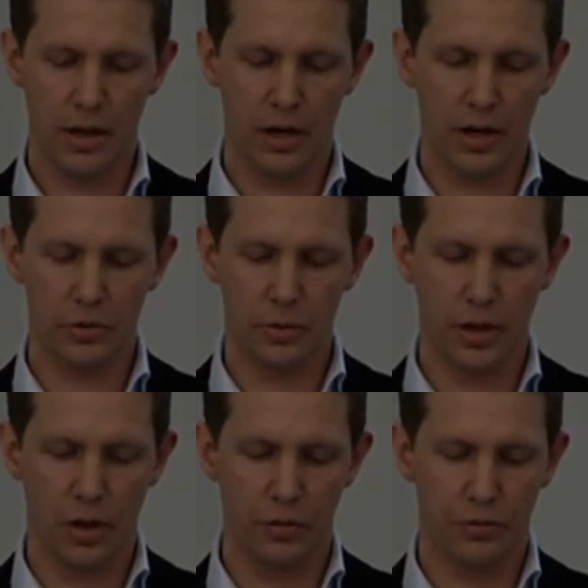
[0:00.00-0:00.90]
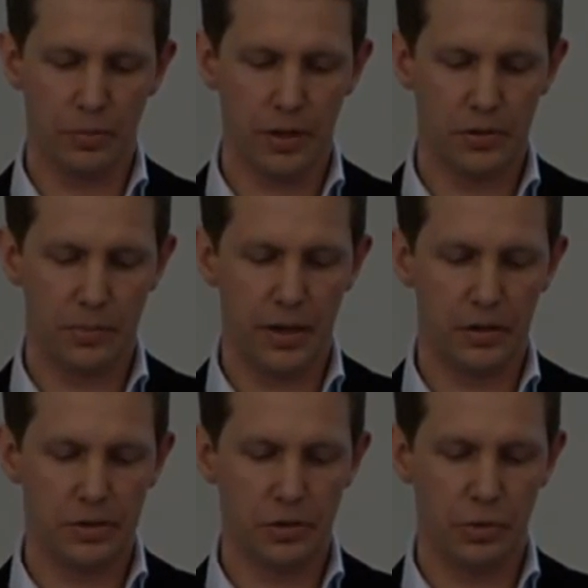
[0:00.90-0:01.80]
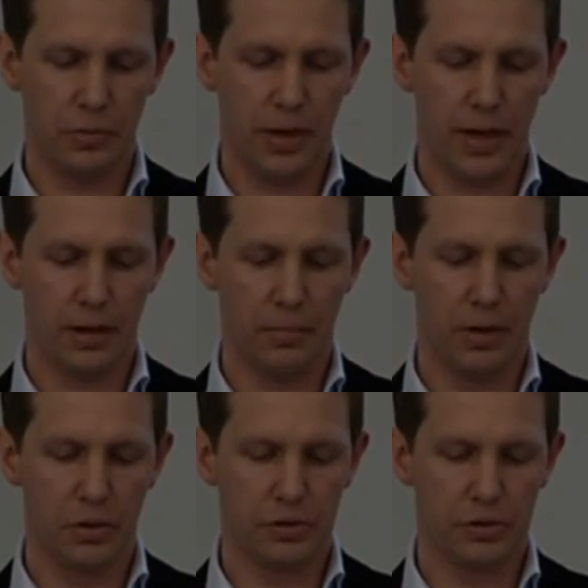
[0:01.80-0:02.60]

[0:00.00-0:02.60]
and learn as we go from the experiences we make